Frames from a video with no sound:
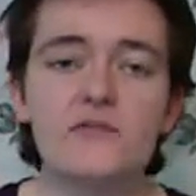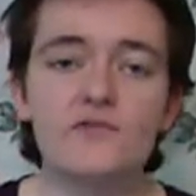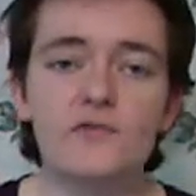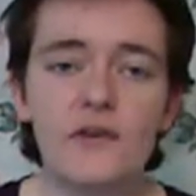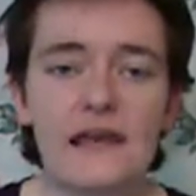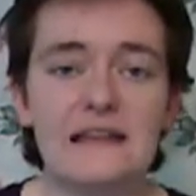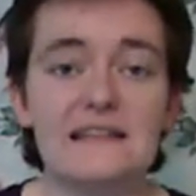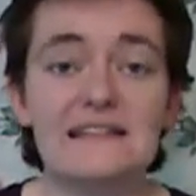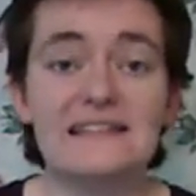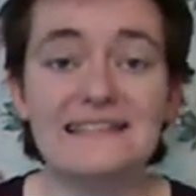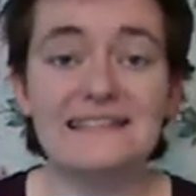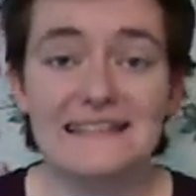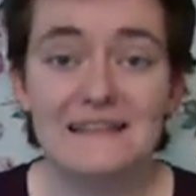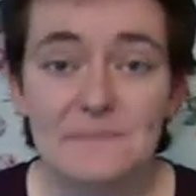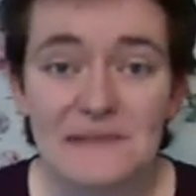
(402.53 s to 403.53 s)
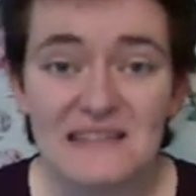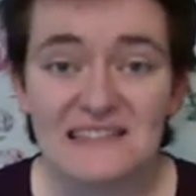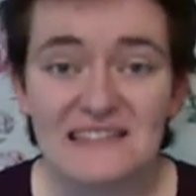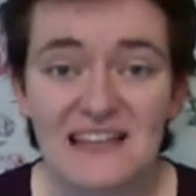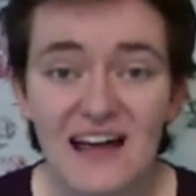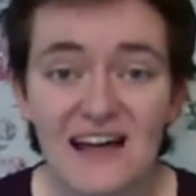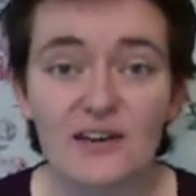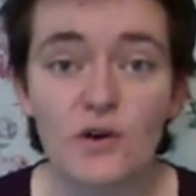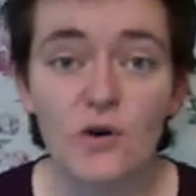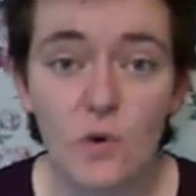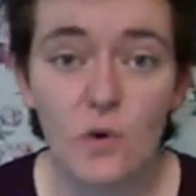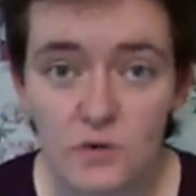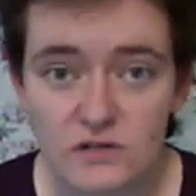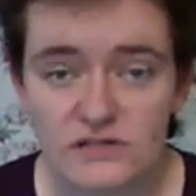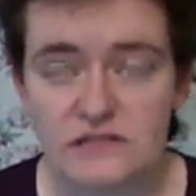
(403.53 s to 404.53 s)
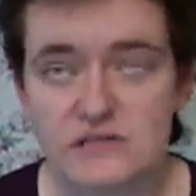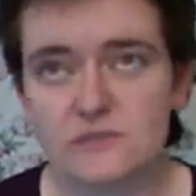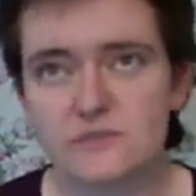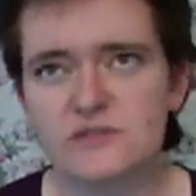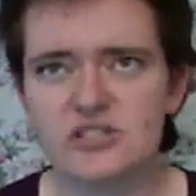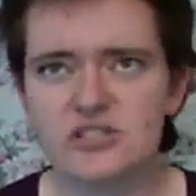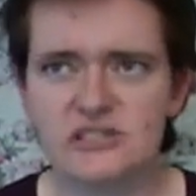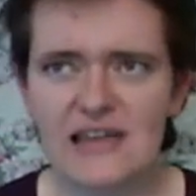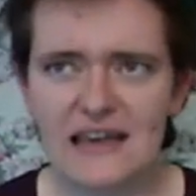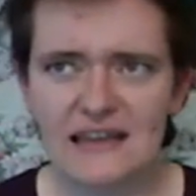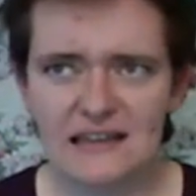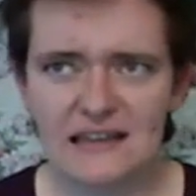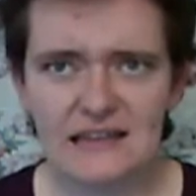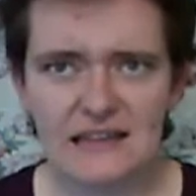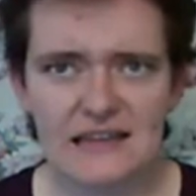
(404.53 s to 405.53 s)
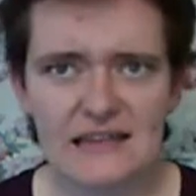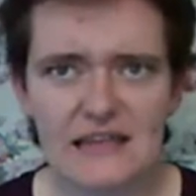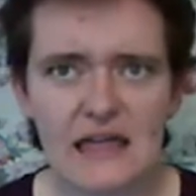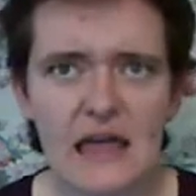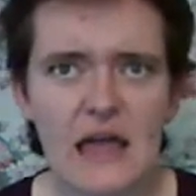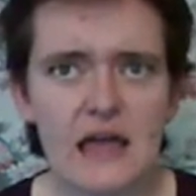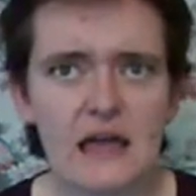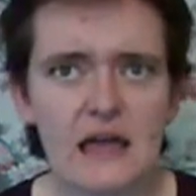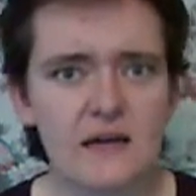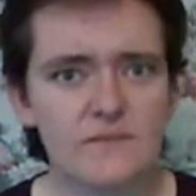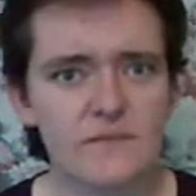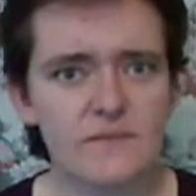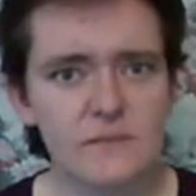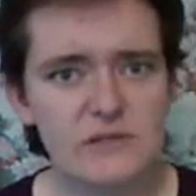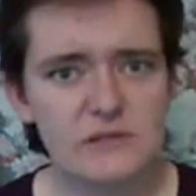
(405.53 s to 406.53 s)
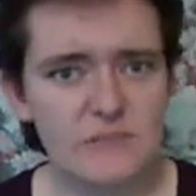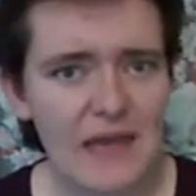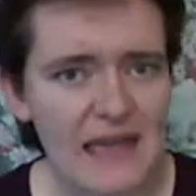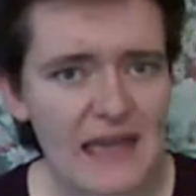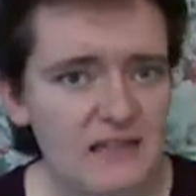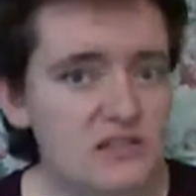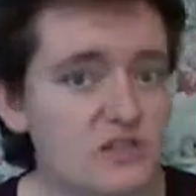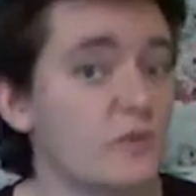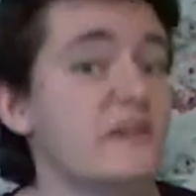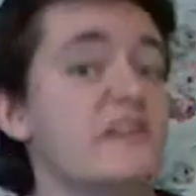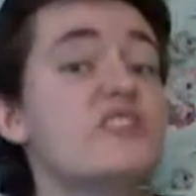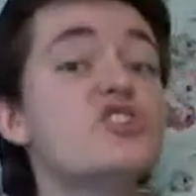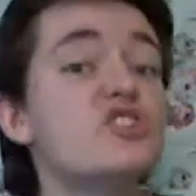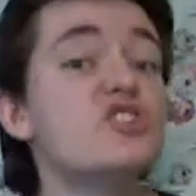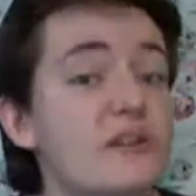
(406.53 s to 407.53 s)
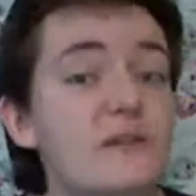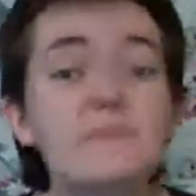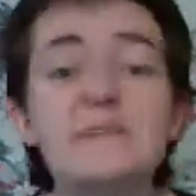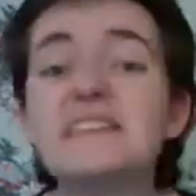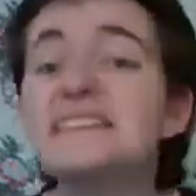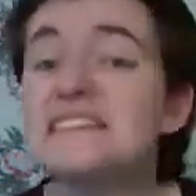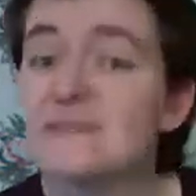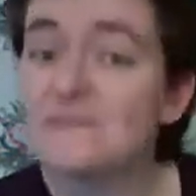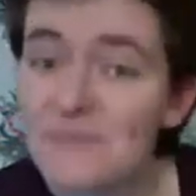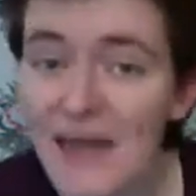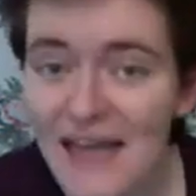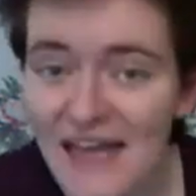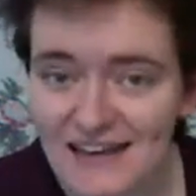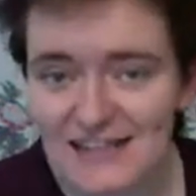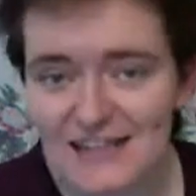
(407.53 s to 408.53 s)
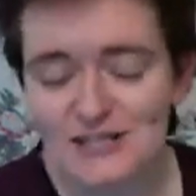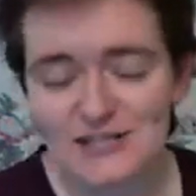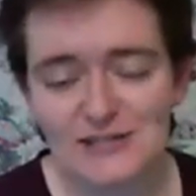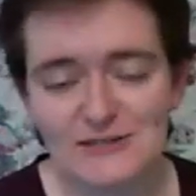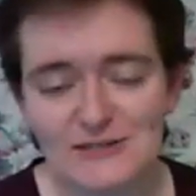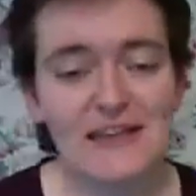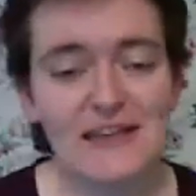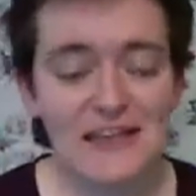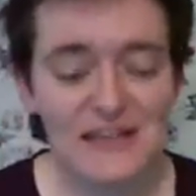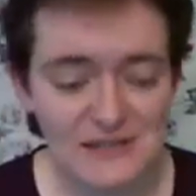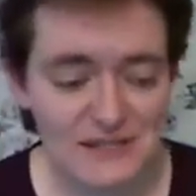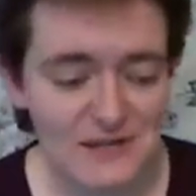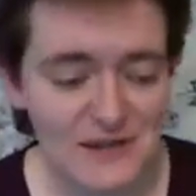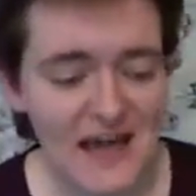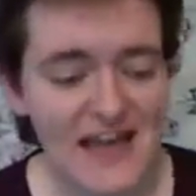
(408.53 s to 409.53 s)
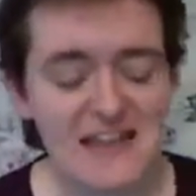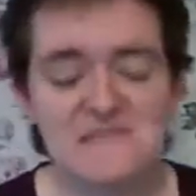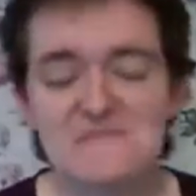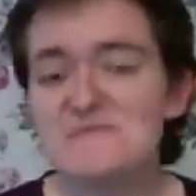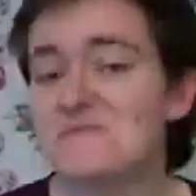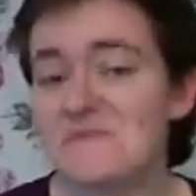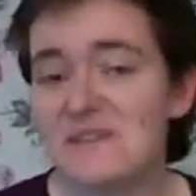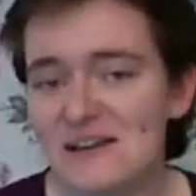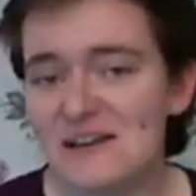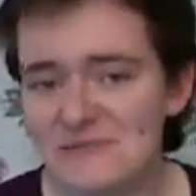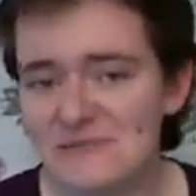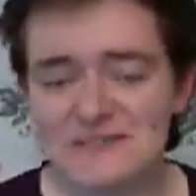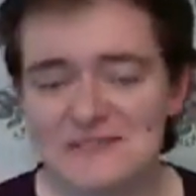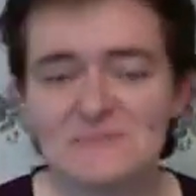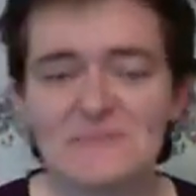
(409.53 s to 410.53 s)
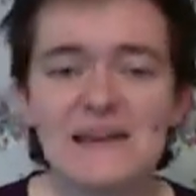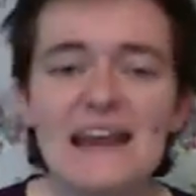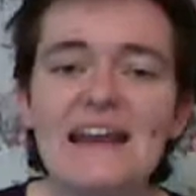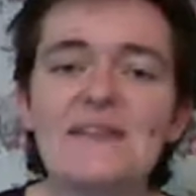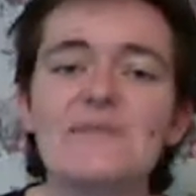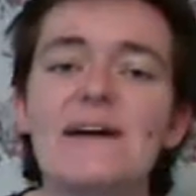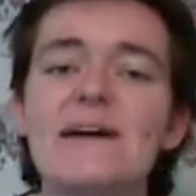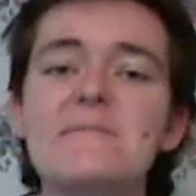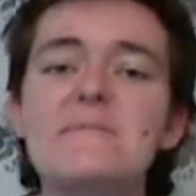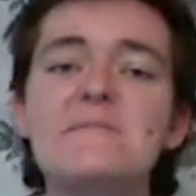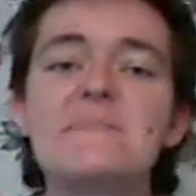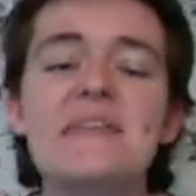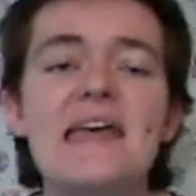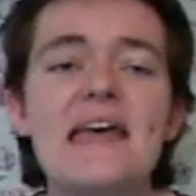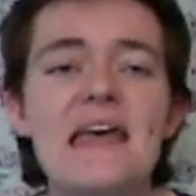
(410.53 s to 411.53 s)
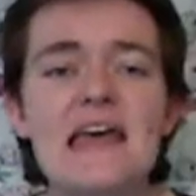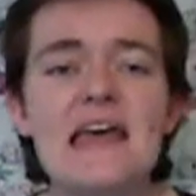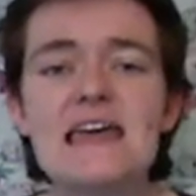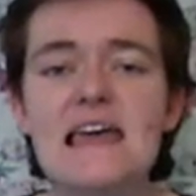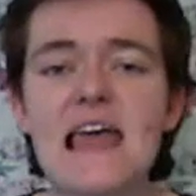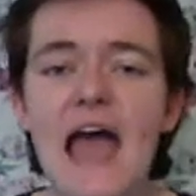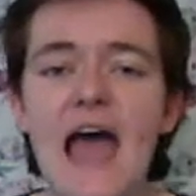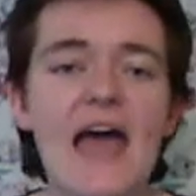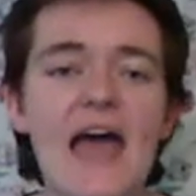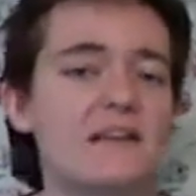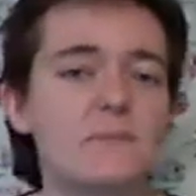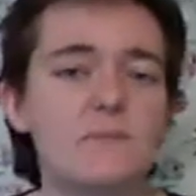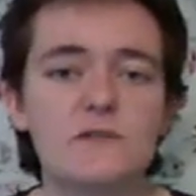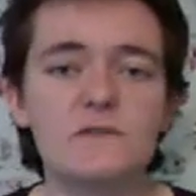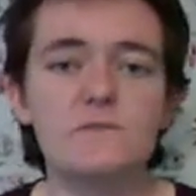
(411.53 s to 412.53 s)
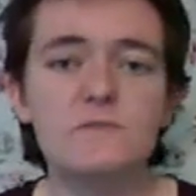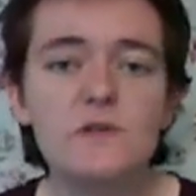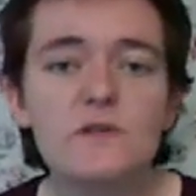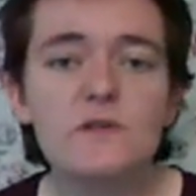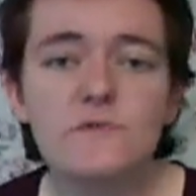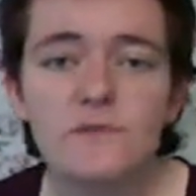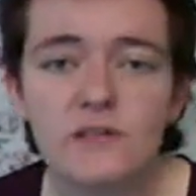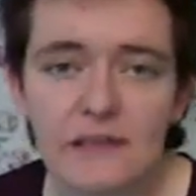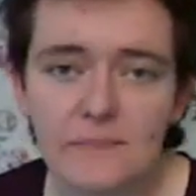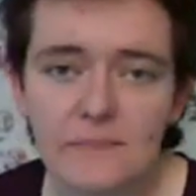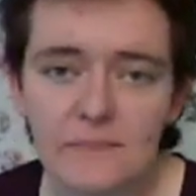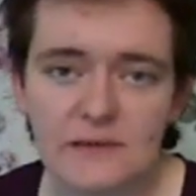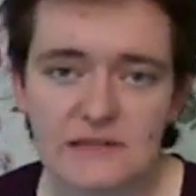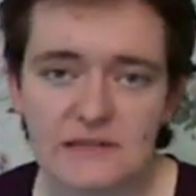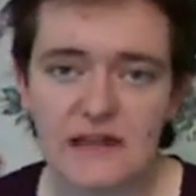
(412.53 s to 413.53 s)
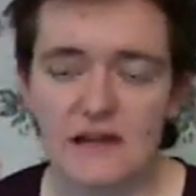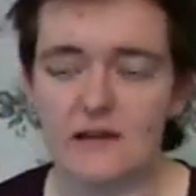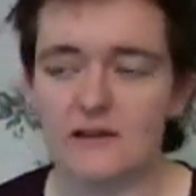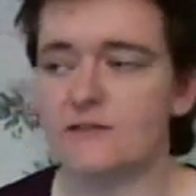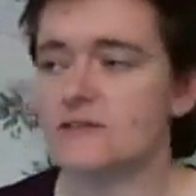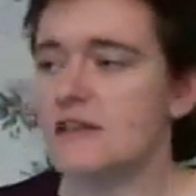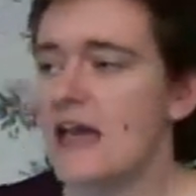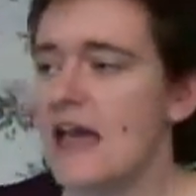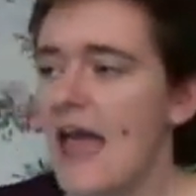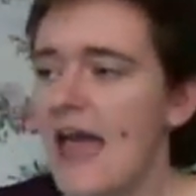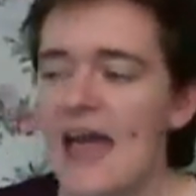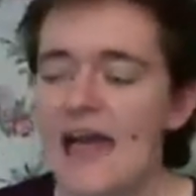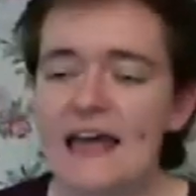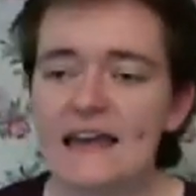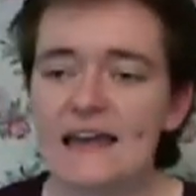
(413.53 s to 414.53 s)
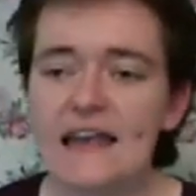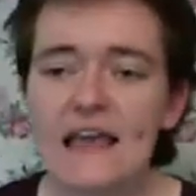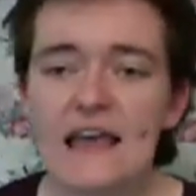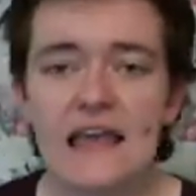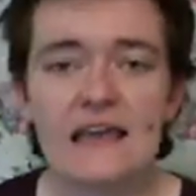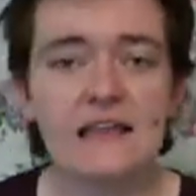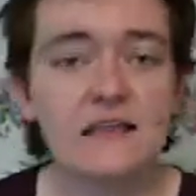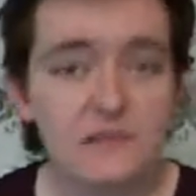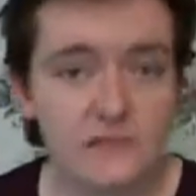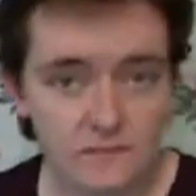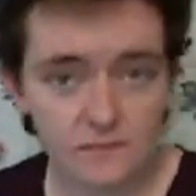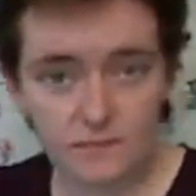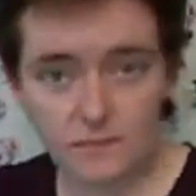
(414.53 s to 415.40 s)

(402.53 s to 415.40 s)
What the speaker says: trained Lipinzana horses, which technically come from Spain, so he should have been Spanish. So I don't know what he was, but anyway. He had the most beautiful Lipinzaners, and he'd,